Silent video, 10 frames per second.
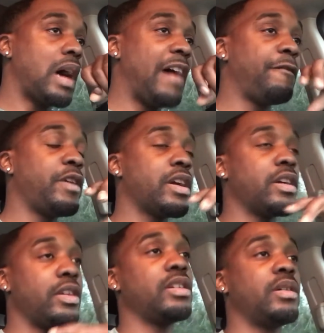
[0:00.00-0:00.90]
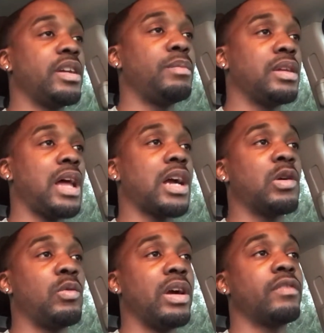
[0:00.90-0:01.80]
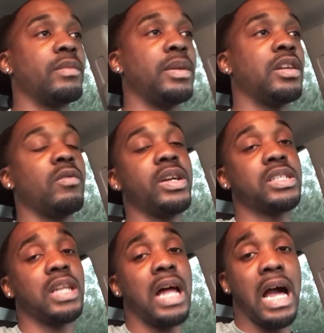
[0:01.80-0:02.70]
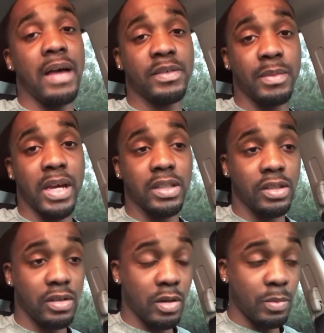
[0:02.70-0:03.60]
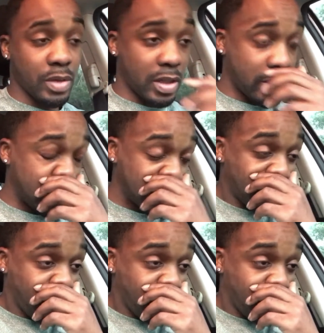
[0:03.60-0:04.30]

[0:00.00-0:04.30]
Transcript: I figured, it'd be like a way for me to reach lives, man. Because